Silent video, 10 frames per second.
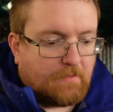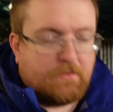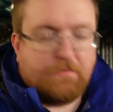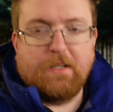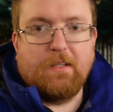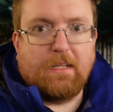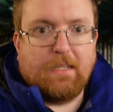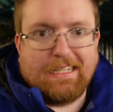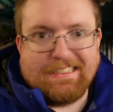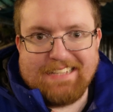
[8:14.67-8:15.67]
It's very like
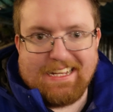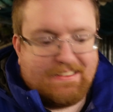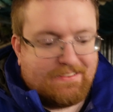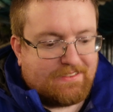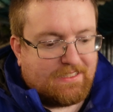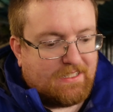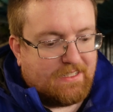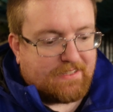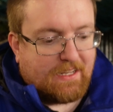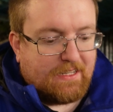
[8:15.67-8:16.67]
light taste.
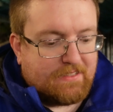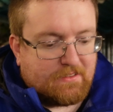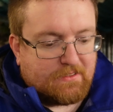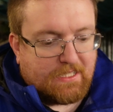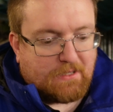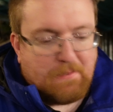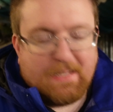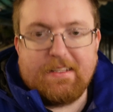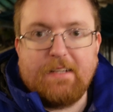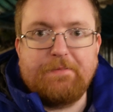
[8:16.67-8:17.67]
It's got a nice little kick of
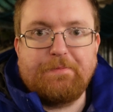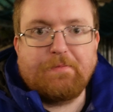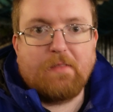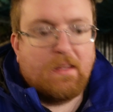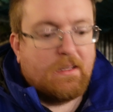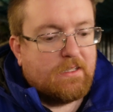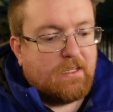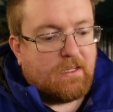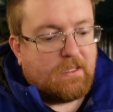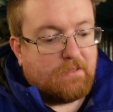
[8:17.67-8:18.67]
mint though.
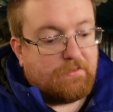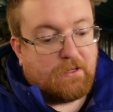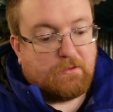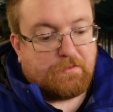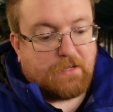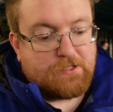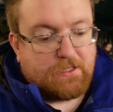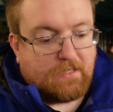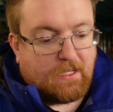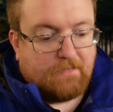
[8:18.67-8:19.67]
And very
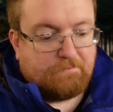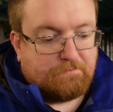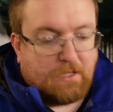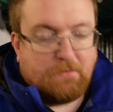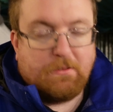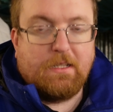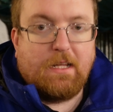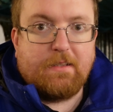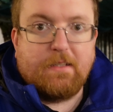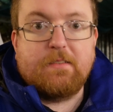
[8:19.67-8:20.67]
refreshing. I really
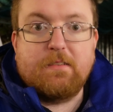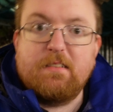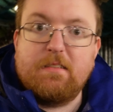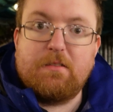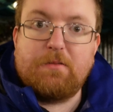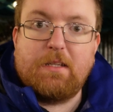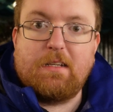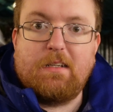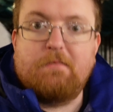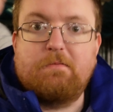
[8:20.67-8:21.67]
like this. This is really
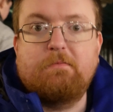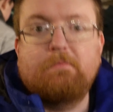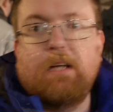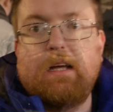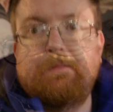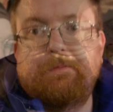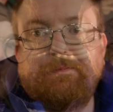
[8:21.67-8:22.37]
good. Yeah.